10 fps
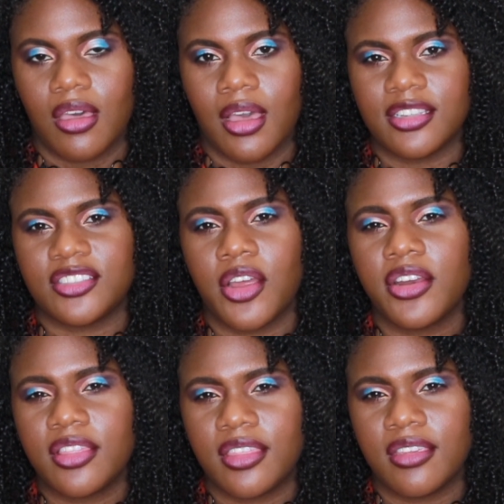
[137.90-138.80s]
I
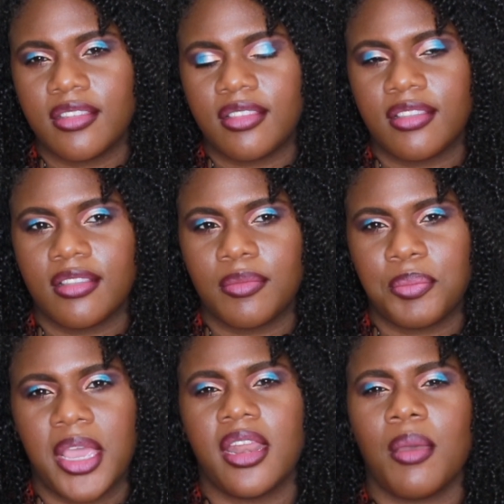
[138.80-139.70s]
started this
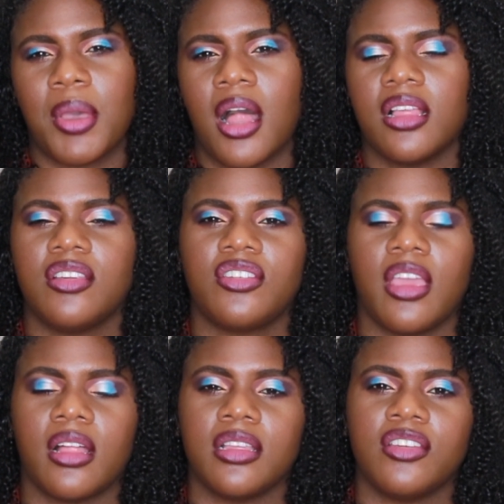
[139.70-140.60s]
Pan That palette
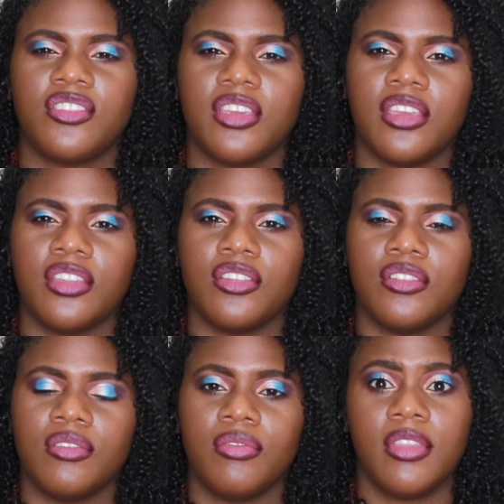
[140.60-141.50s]
challenge
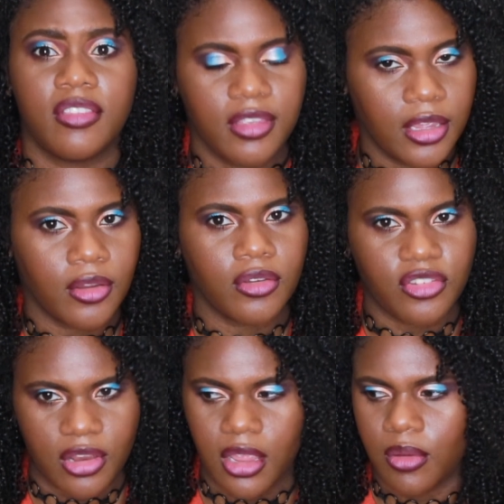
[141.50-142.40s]
in this year,
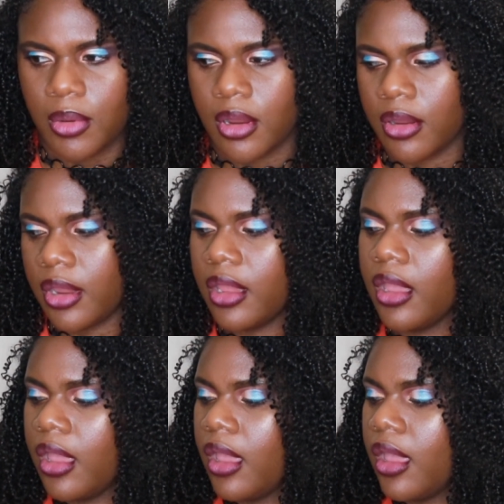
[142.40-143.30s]

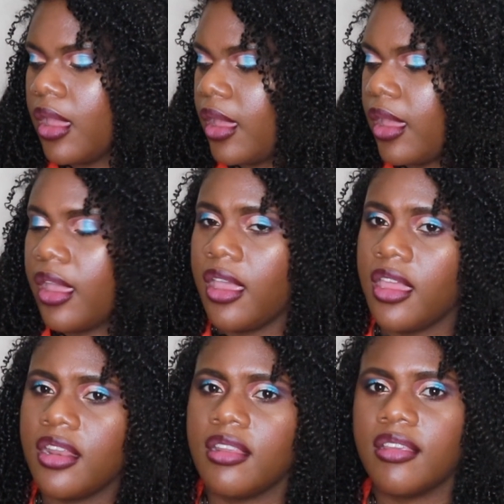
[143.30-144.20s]
January.
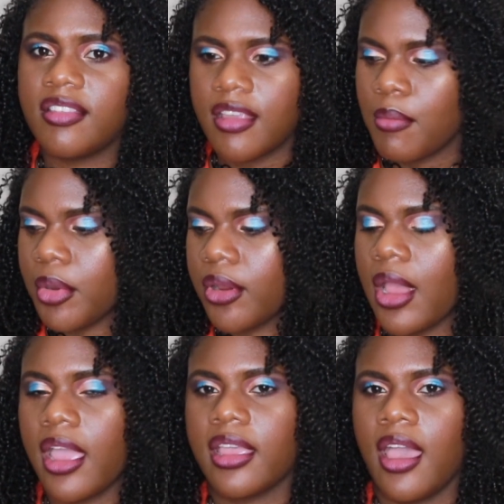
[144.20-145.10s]
And in December,
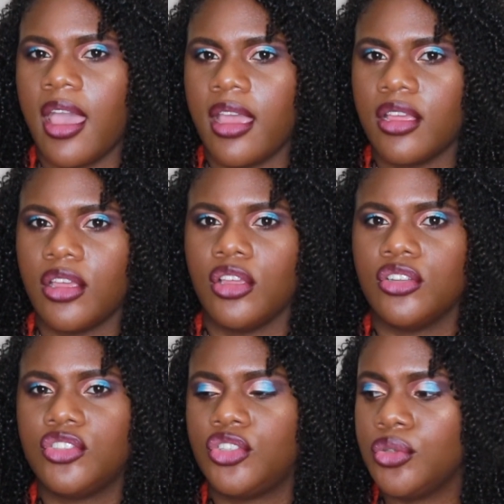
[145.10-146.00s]
I got
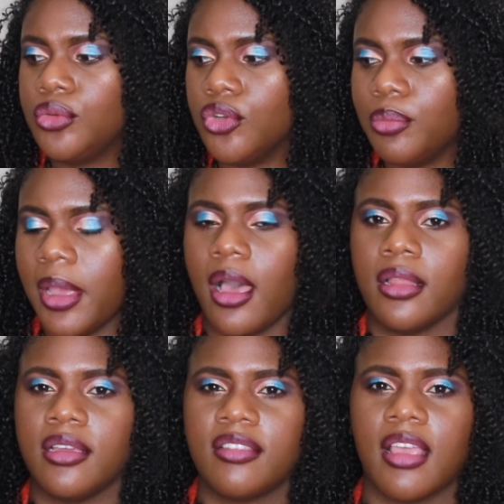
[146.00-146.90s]
2 new
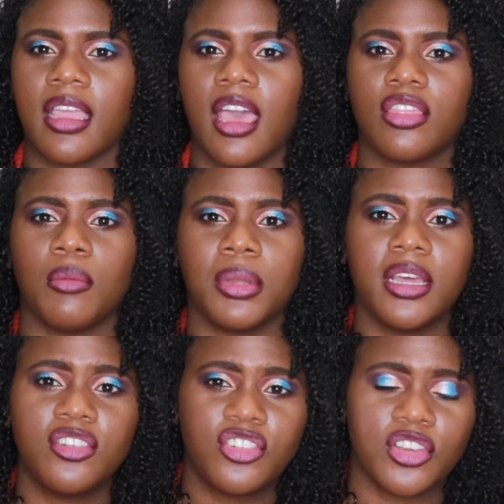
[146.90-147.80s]
palettes. I got the
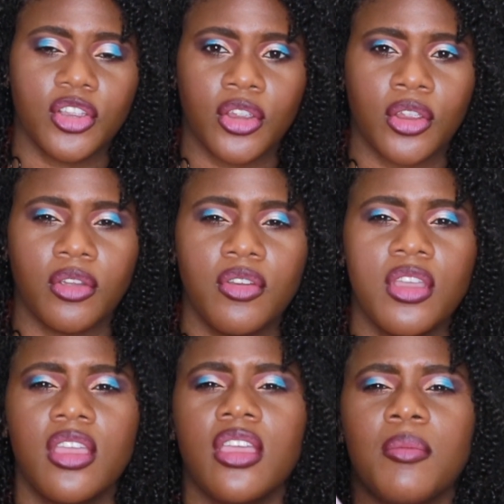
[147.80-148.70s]
Blood Sugar
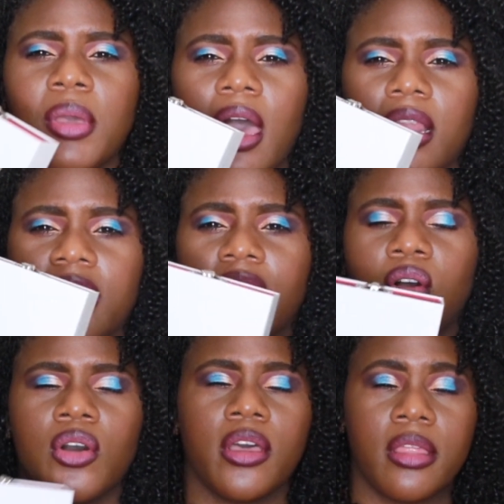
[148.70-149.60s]
palette
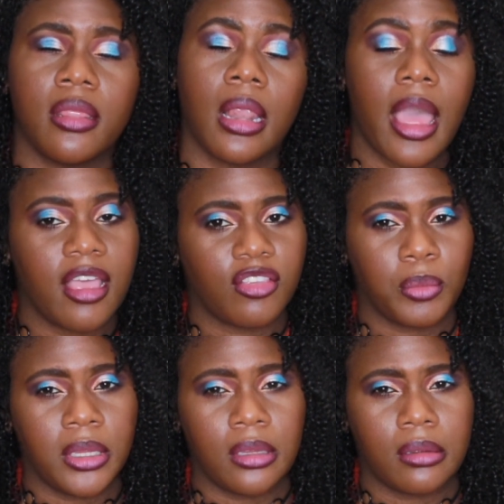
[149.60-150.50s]
on the last
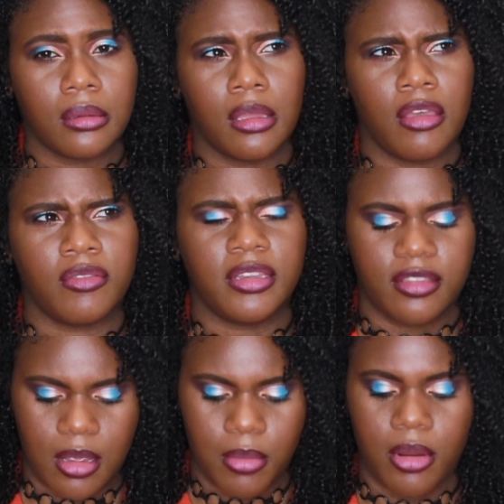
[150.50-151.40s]
week of
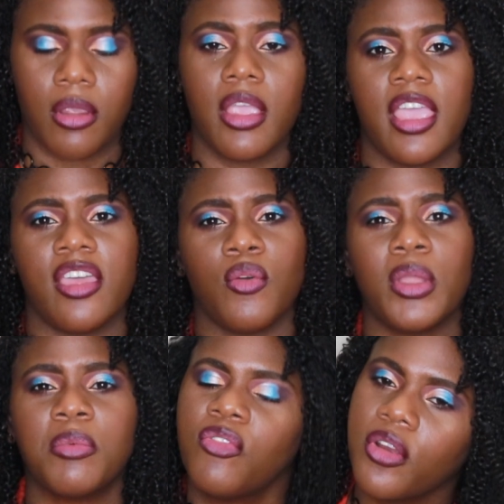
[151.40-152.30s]
December, and the
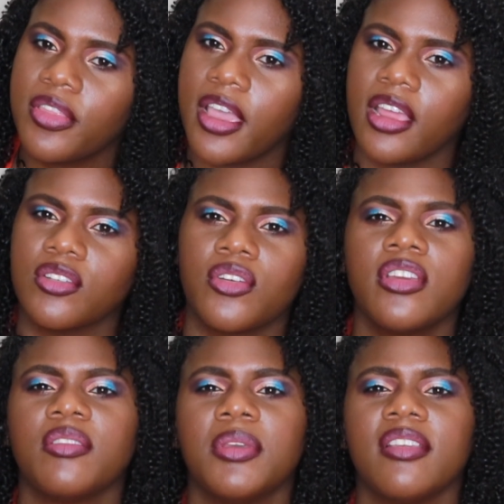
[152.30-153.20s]
week before that, on
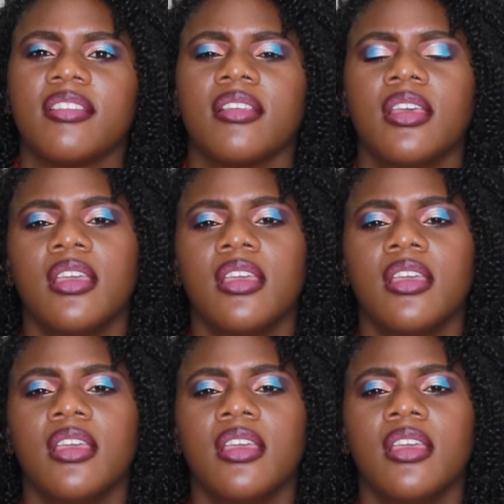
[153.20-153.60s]
Christmas